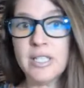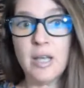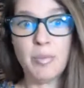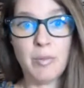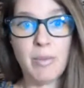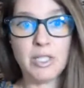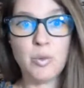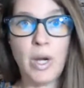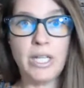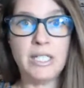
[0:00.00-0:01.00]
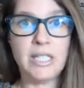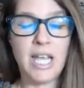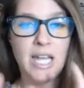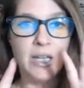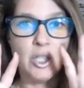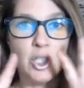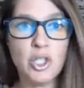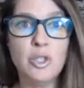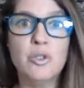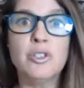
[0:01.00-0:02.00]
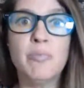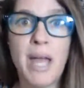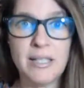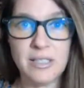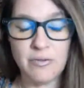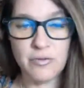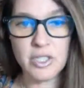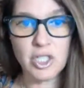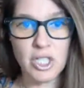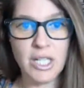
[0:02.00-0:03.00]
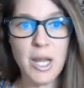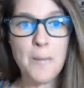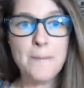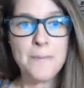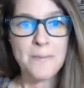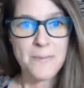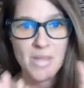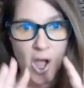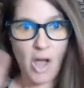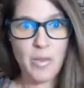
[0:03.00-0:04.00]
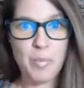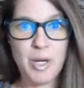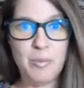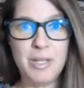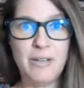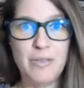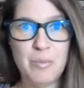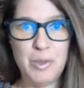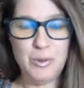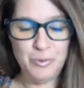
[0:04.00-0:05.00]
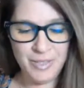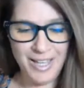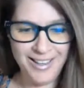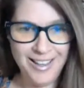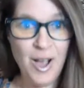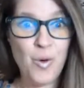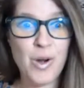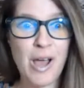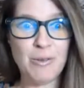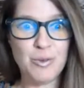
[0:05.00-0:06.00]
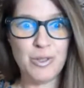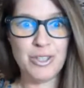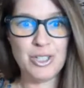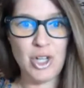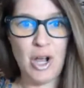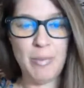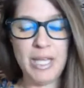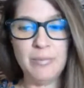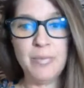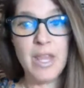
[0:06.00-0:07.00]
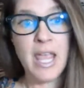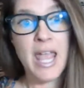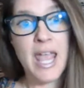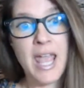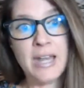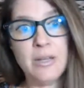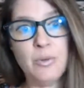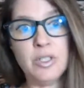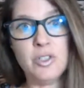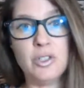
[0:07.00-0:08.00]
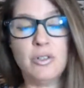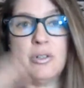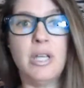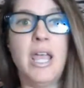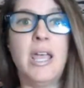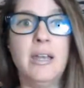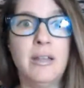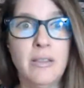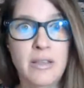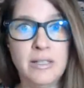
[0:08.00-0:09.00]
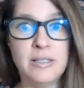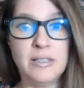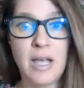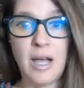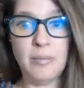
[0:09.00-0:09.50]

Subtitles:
example, in my 20s, I had a huge, massive vision on the pyramid of the moon when I was with a shaman, and it was to create this